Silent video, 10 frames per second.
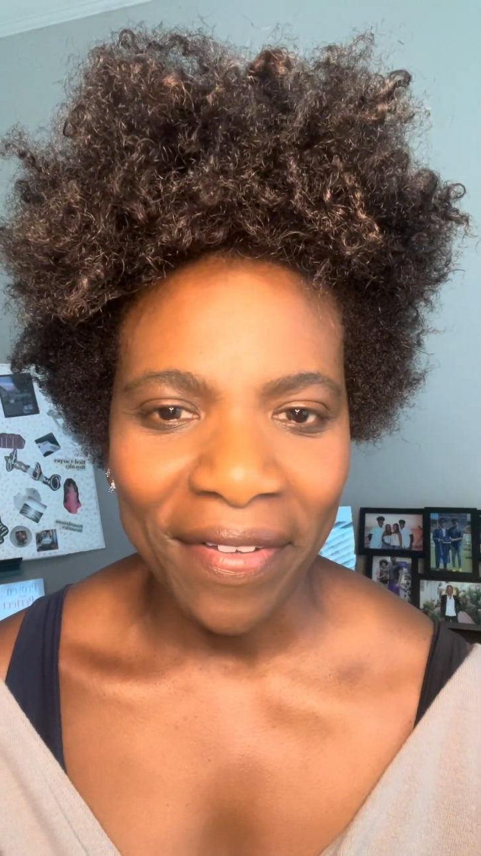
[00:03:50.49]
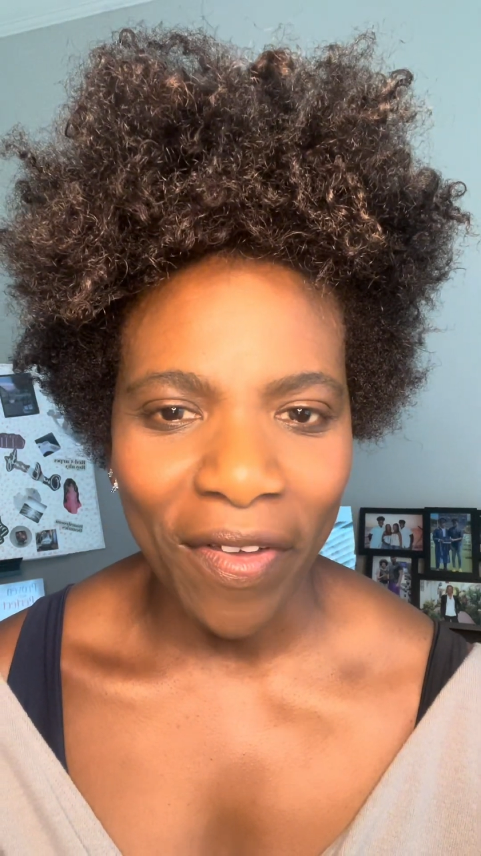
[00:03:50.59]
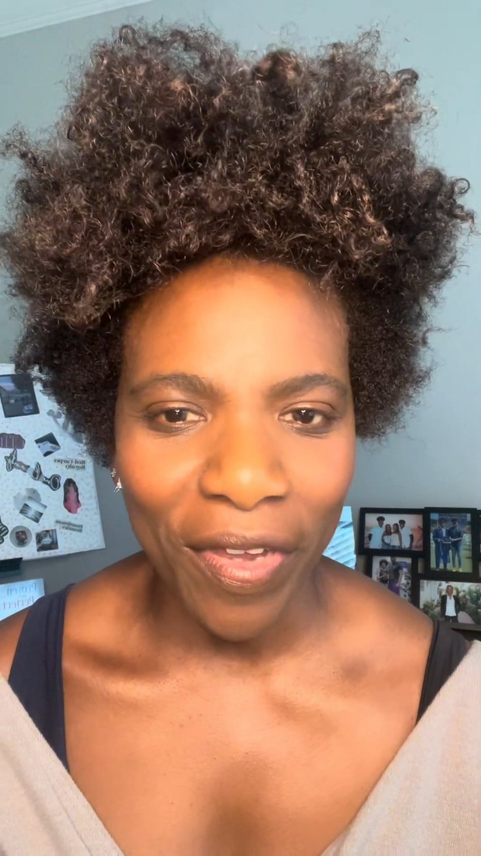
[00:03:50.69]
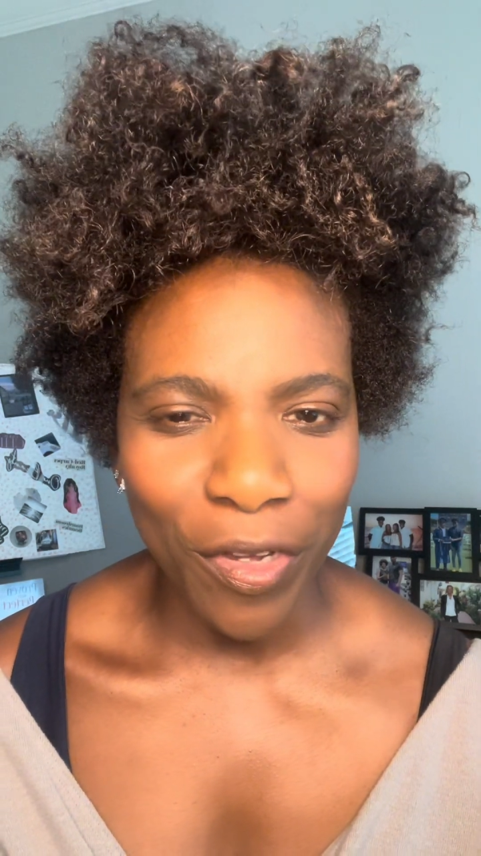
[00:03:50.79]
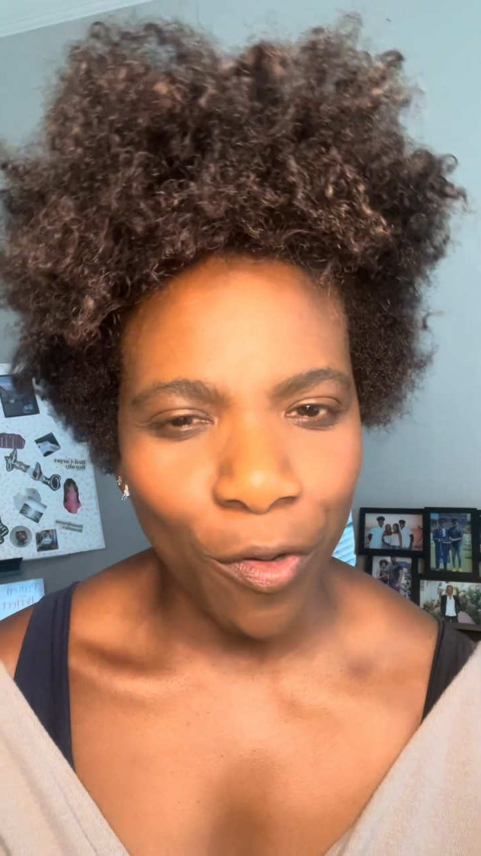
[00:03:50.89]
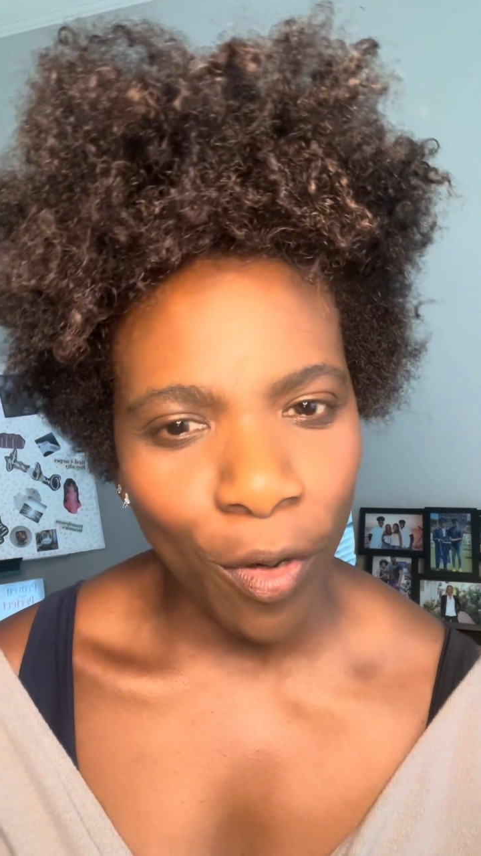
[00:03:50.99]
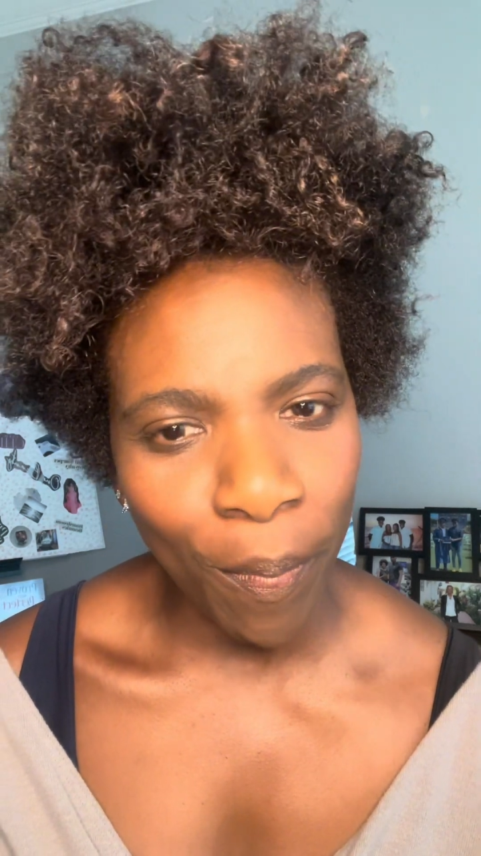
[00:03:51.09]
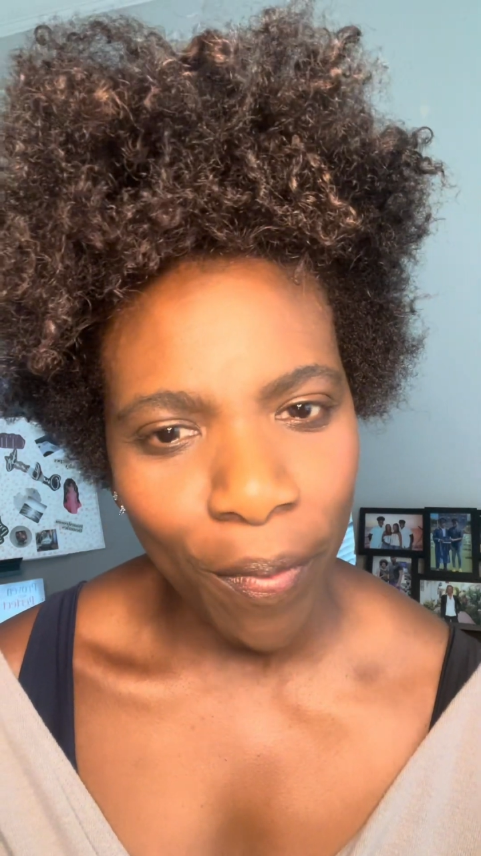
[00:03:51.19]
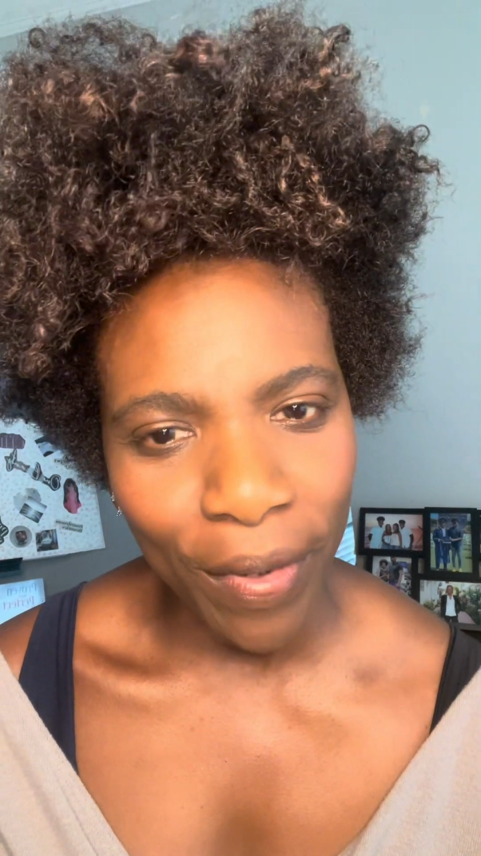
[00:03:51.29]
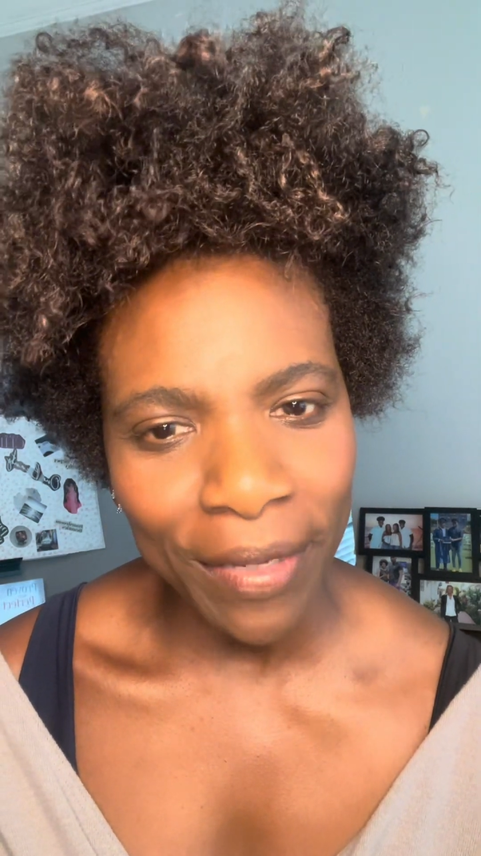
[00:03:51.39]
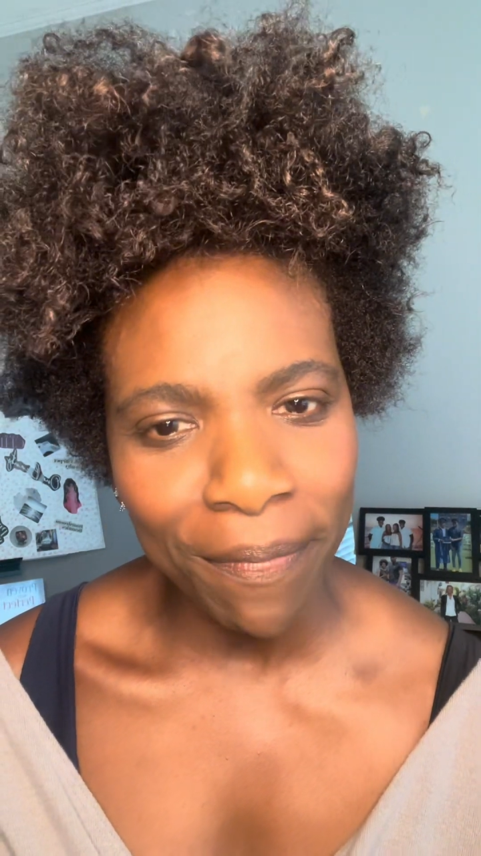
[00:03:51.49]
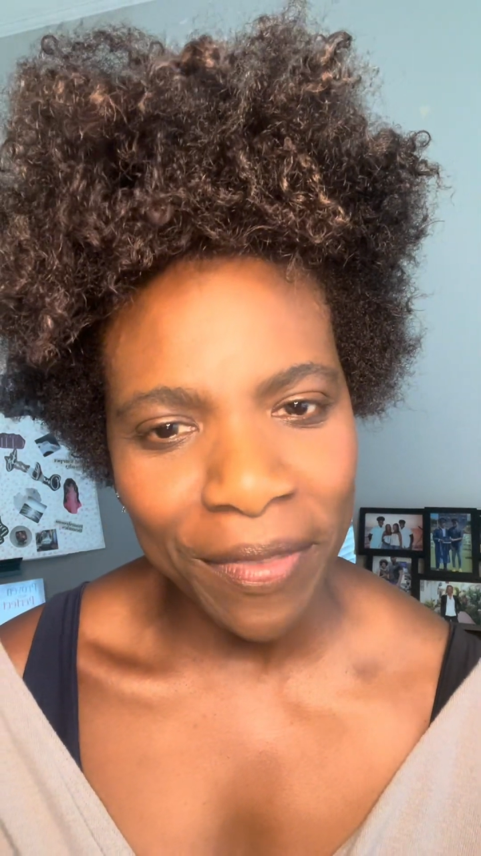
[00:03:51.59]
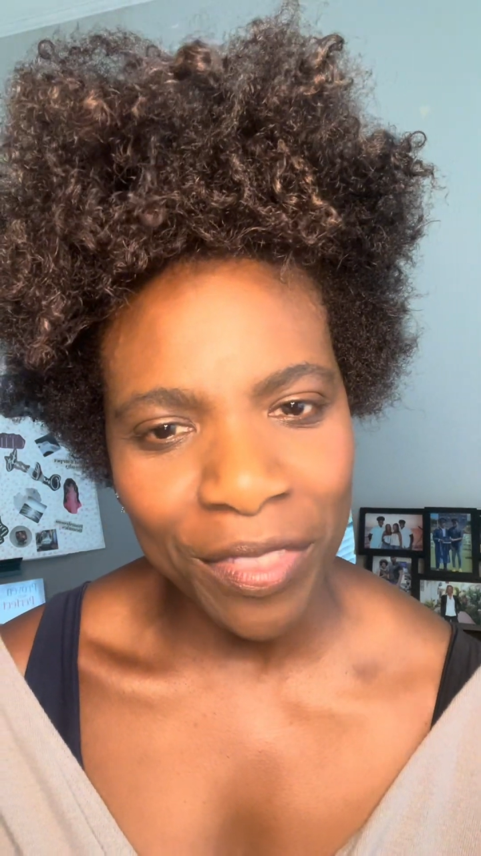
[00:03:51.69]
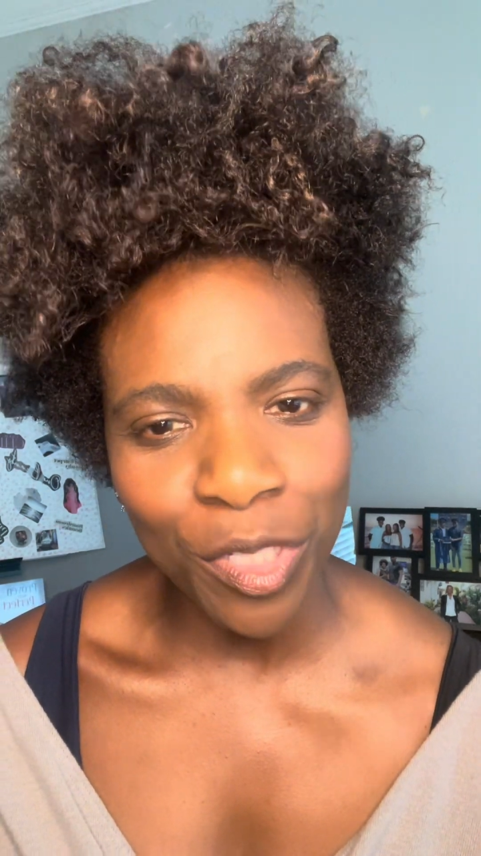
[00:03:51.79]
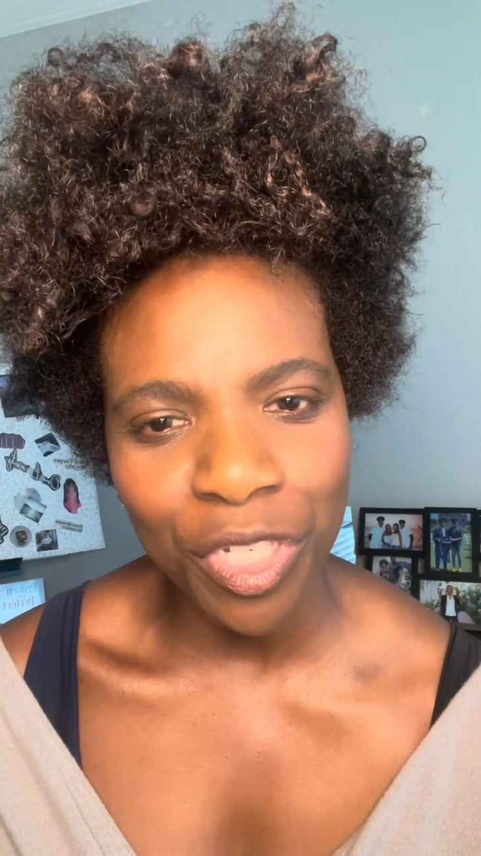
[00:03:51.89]
on your point and
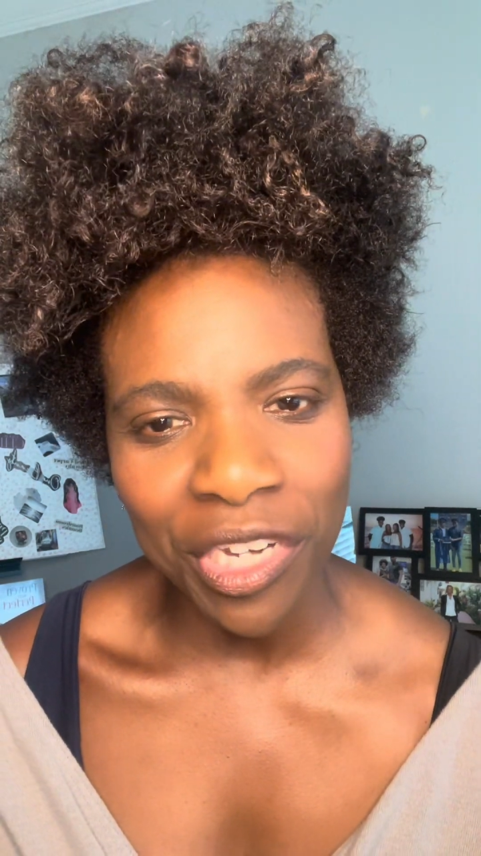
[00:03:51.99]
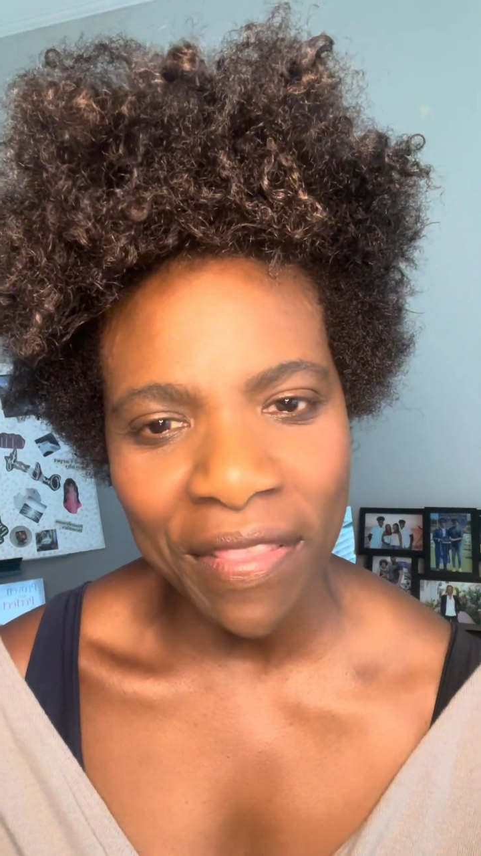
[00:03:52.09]
position